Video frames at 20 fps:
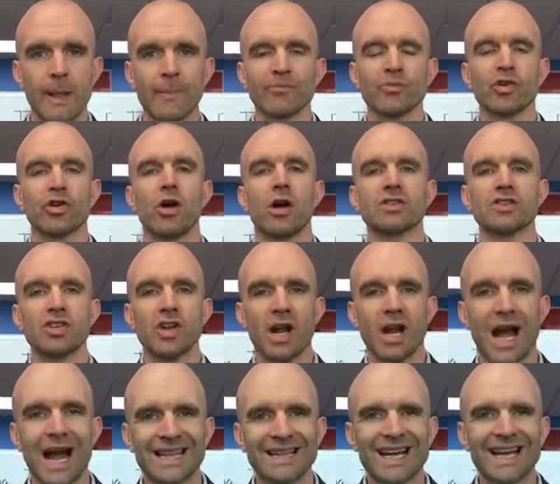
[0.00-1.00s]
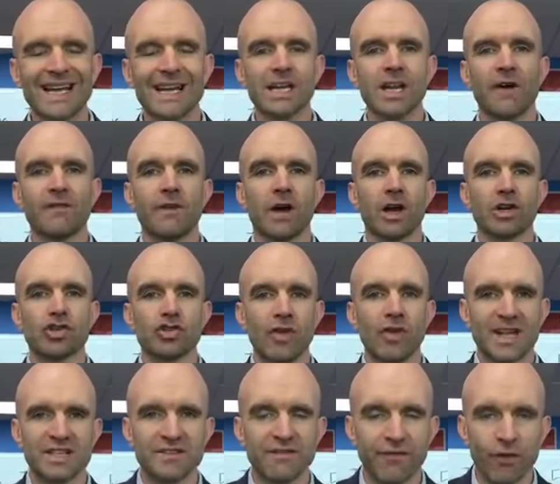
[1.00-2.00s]
You're also not highlighting enough
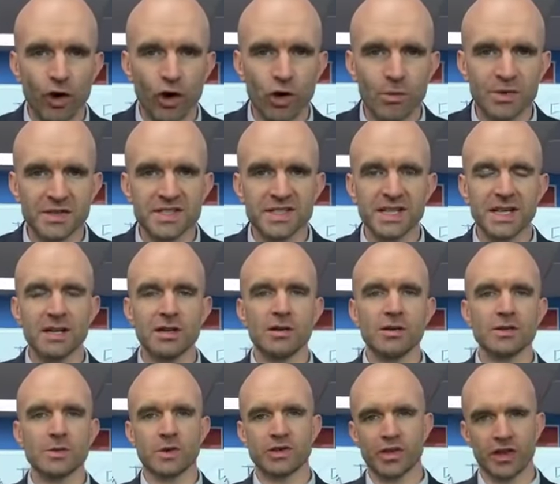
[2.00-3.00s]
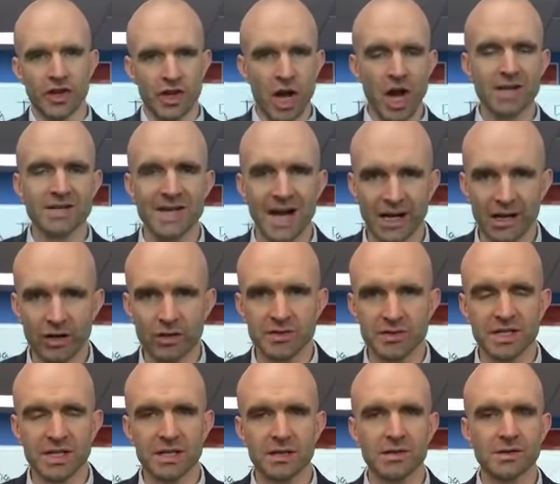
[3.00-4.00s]
transferable skills, which are the non-technical
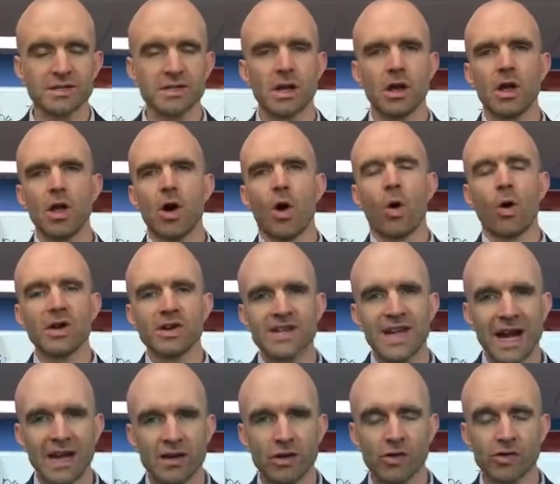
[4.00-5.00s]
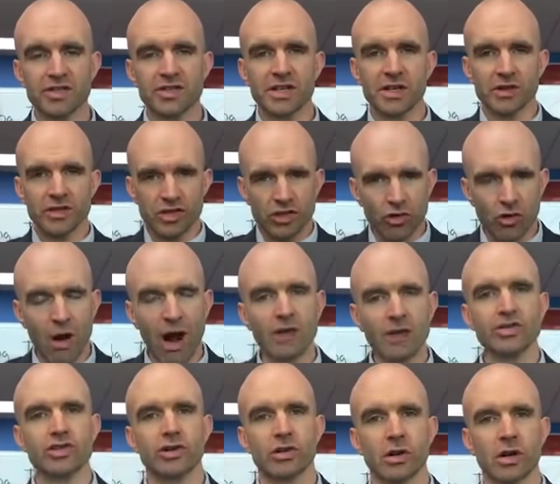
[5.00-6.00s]
skills, or technical skills
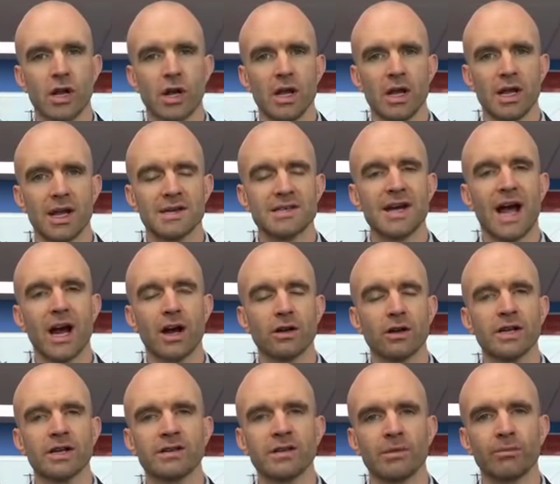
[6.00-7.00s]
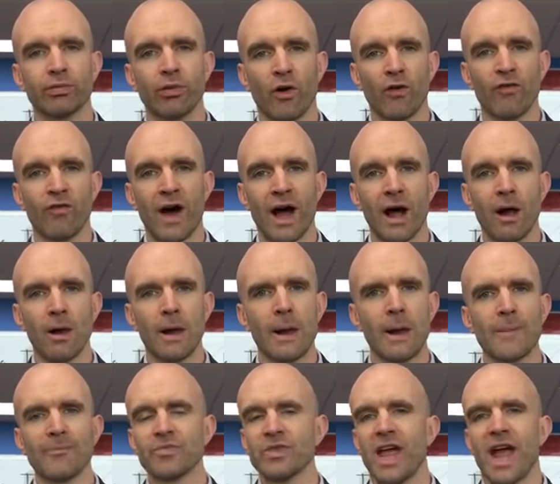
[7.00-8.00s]
throughout your entire LinkedIn profile,
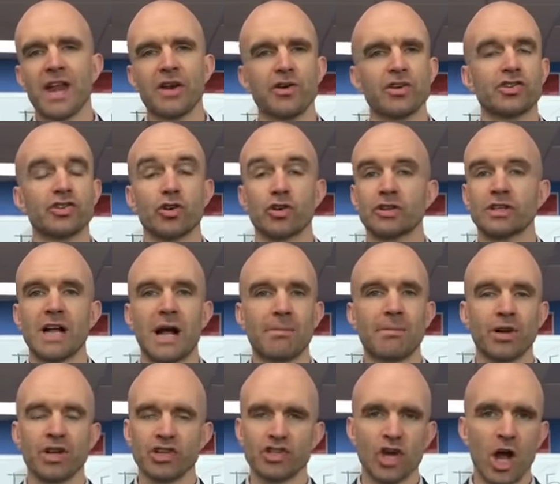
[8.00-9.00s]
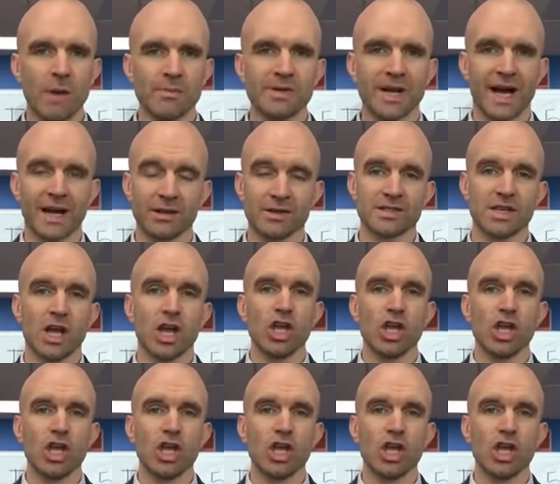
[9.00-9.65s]
and you're certainly not putting job titles.